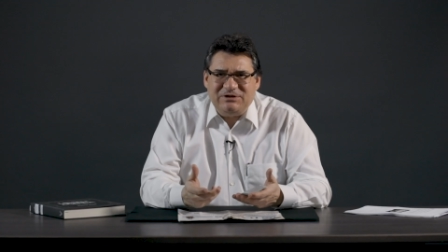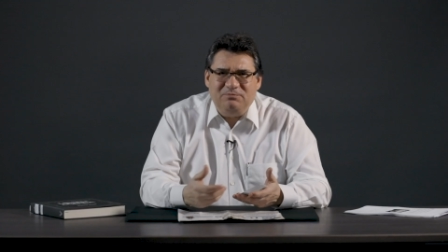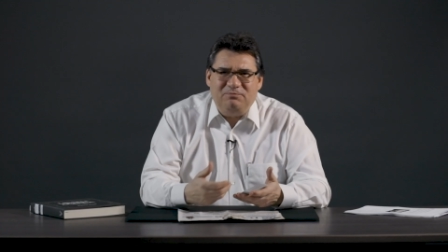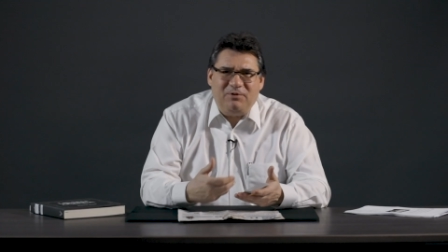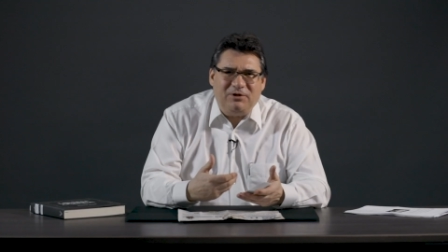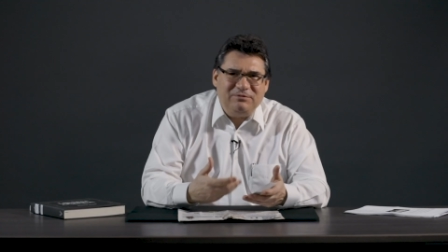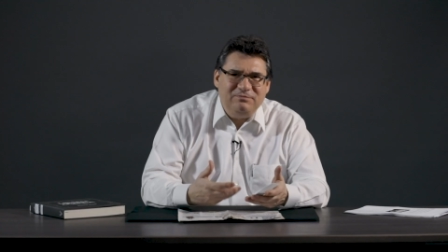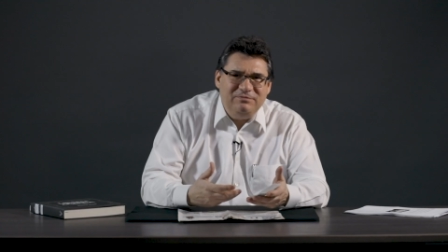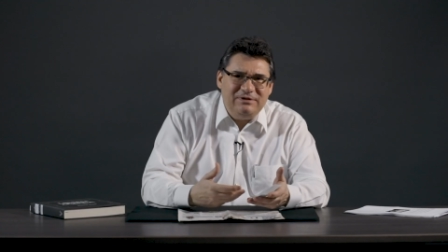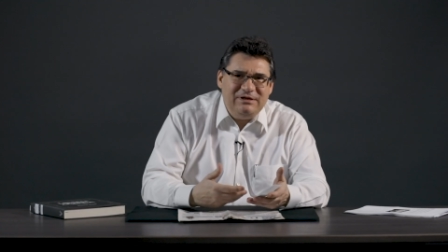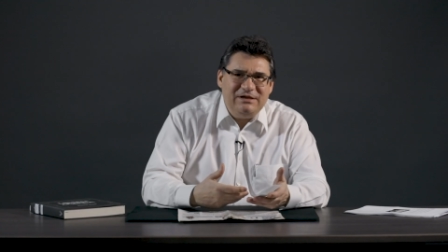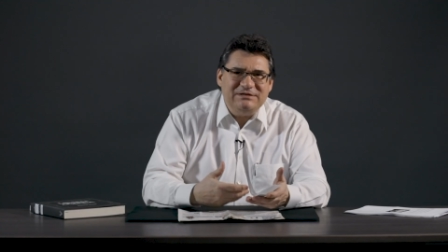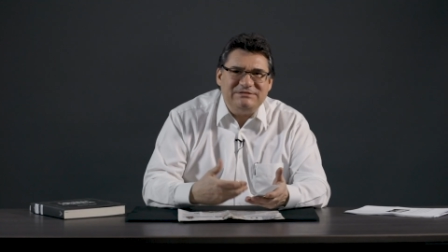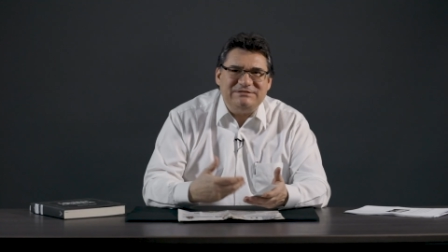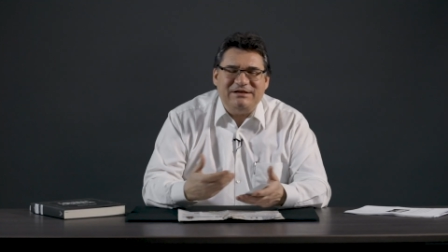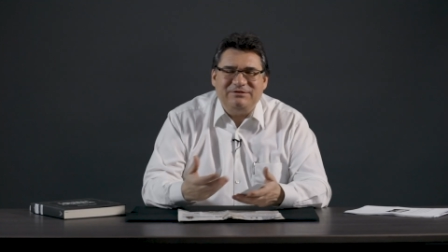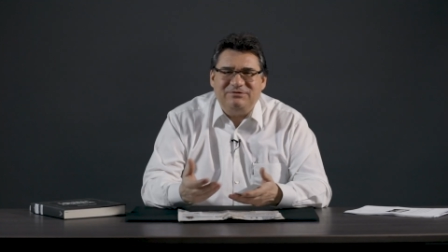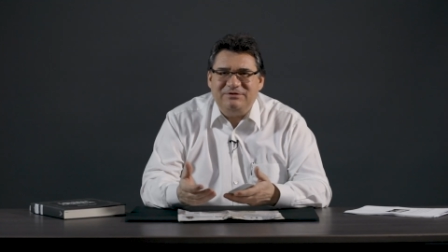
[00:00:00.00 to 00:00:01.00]
So bottom
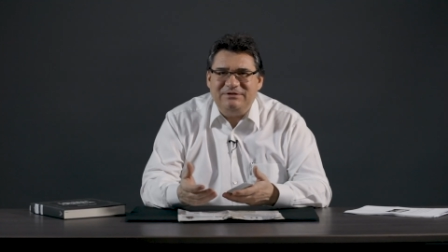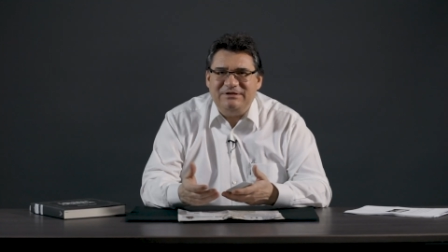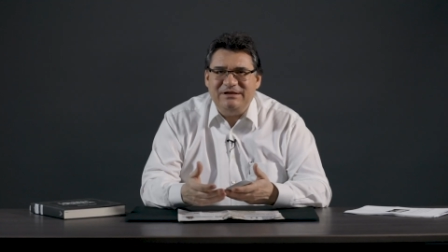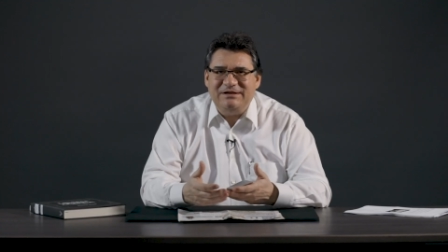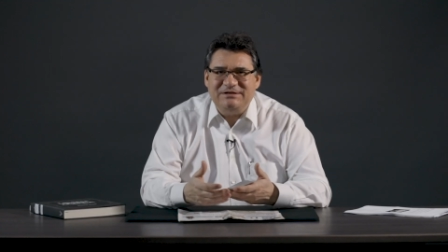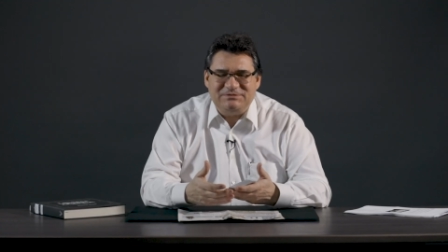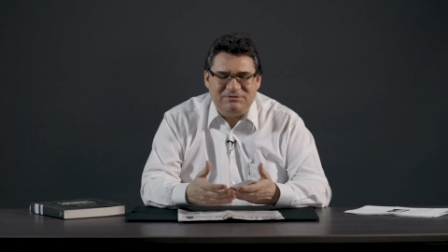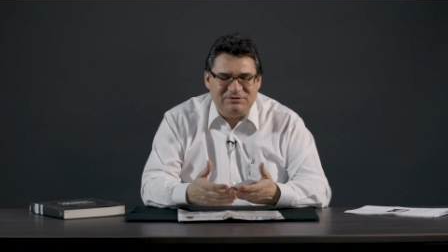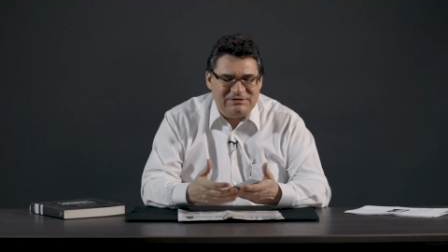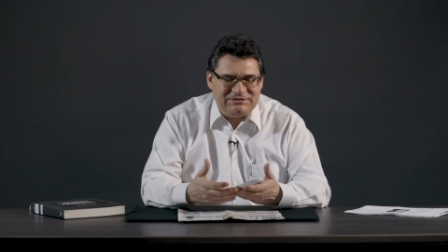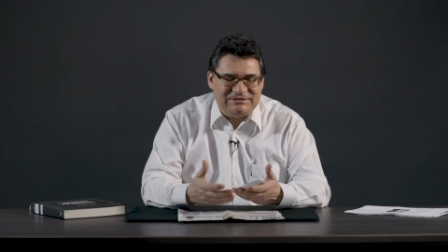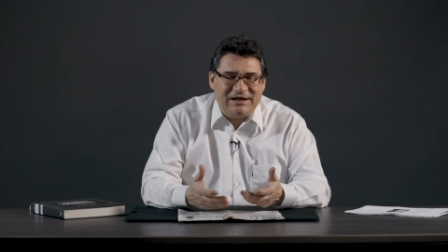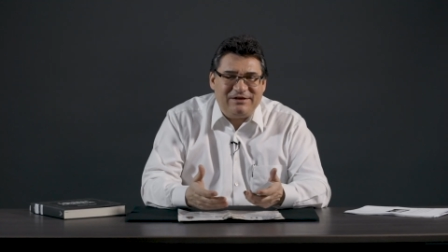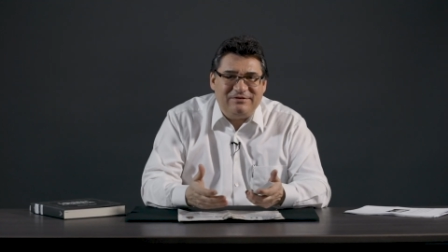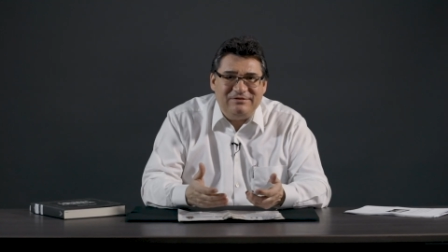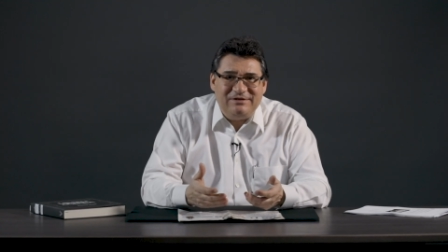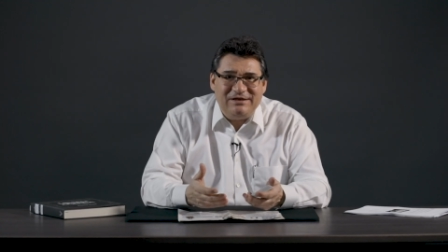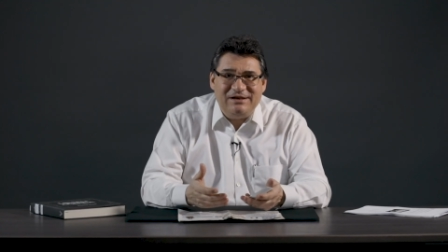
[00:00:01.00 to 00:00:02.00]
deals, center deals,
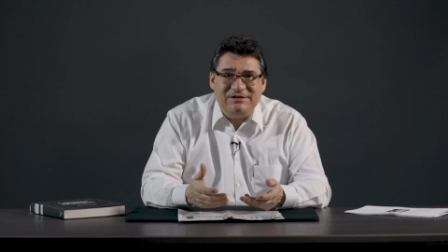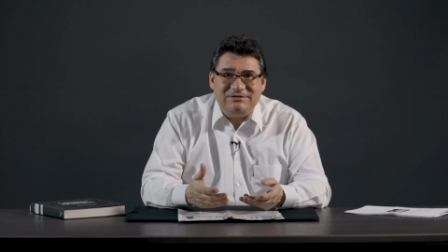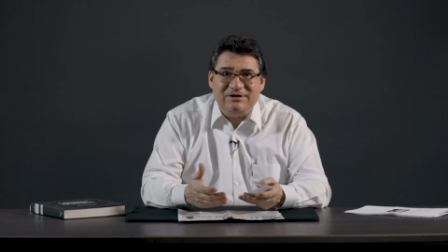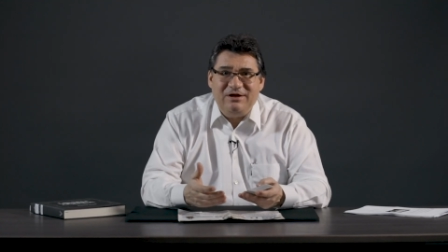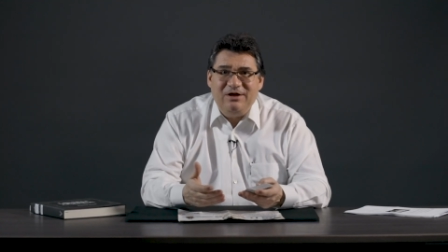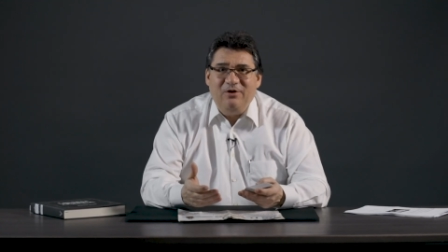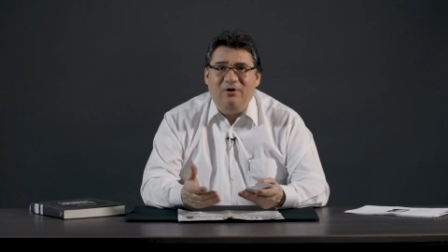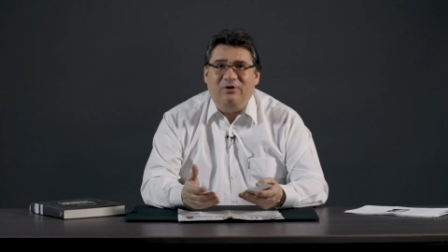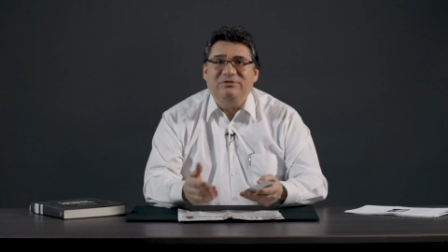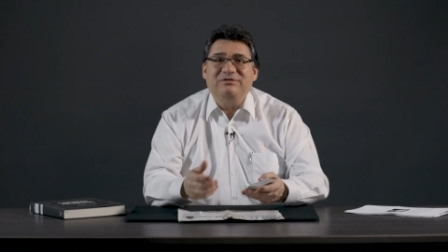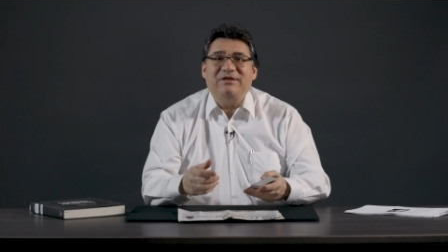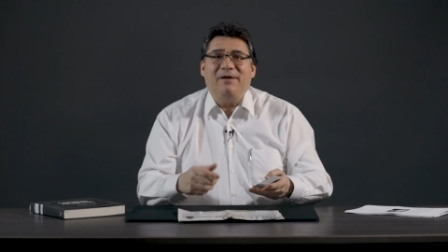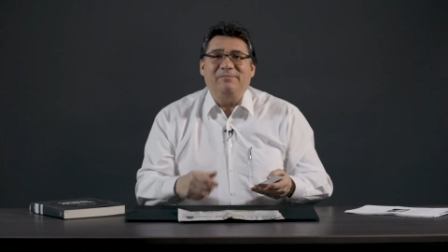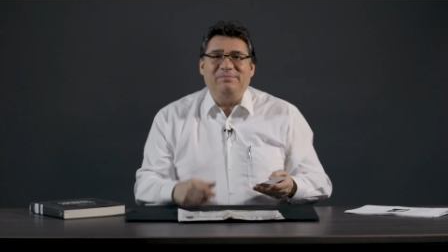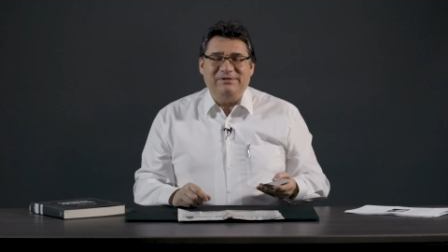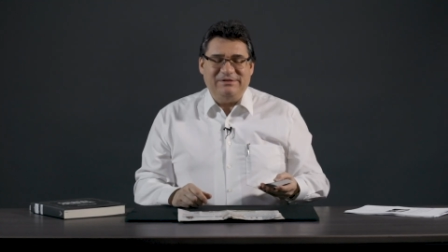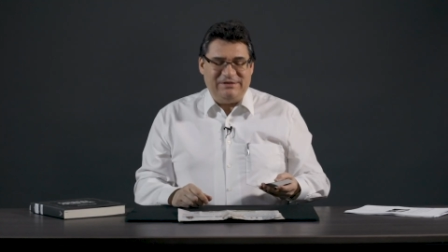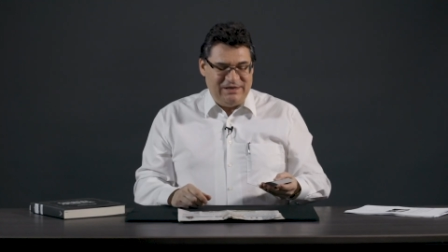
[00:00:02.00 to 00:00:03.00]
second deals, or
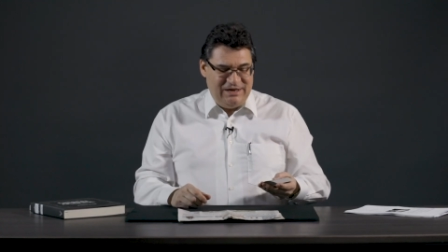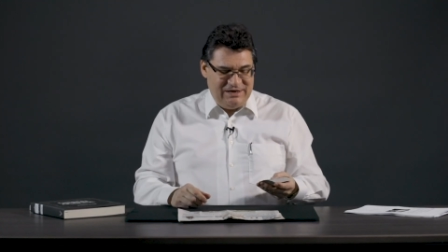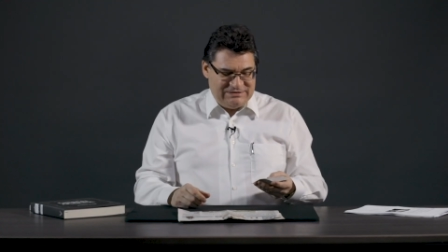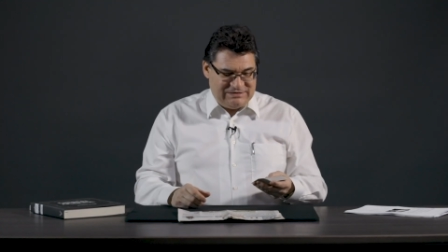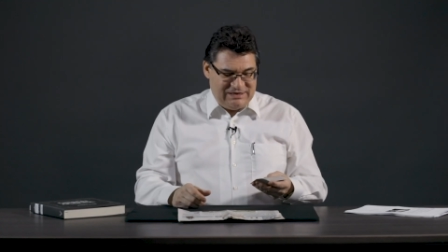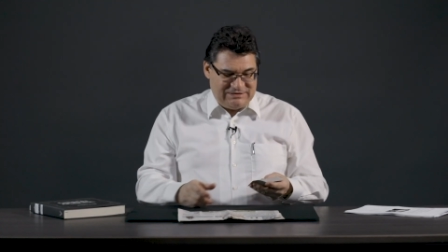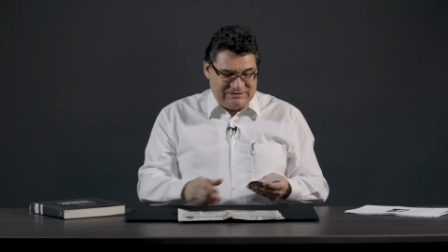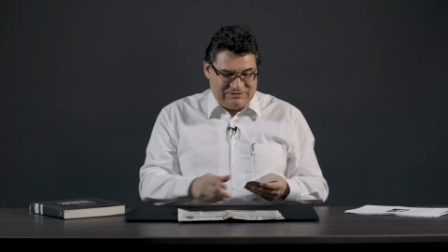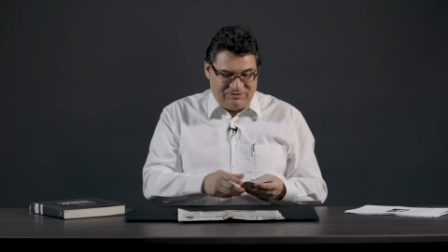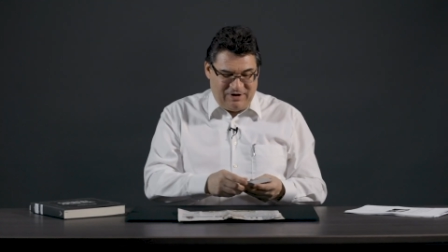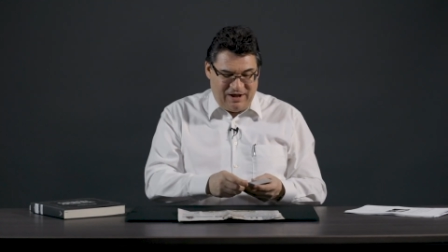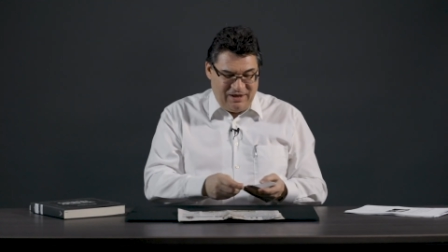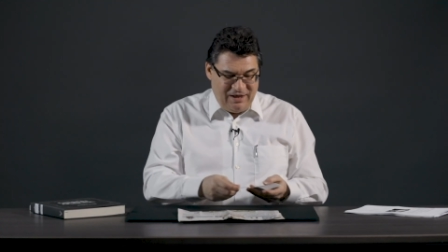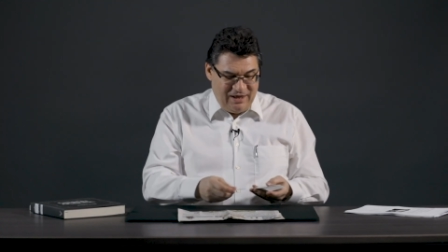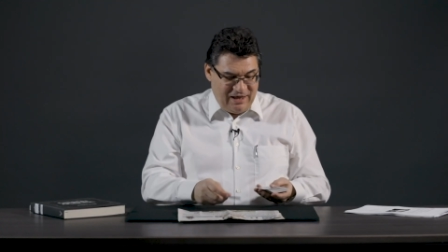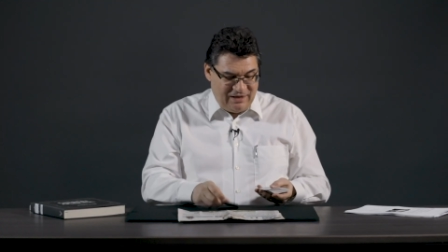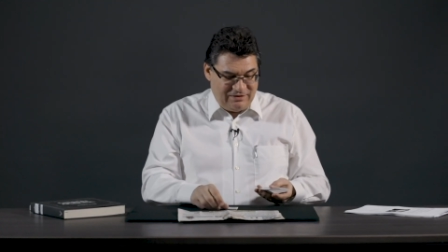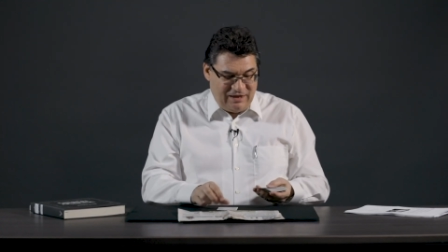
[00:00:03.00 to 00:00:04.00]
double deals. Let's
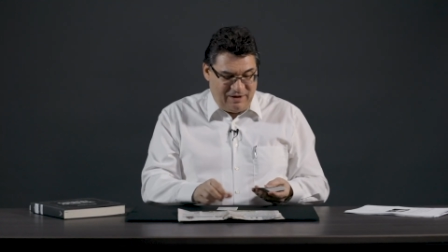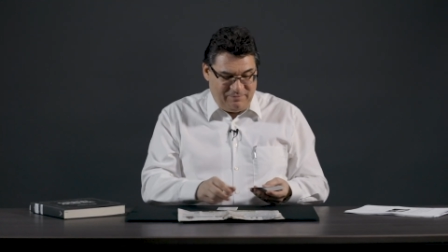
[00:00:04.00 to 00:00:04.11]
try a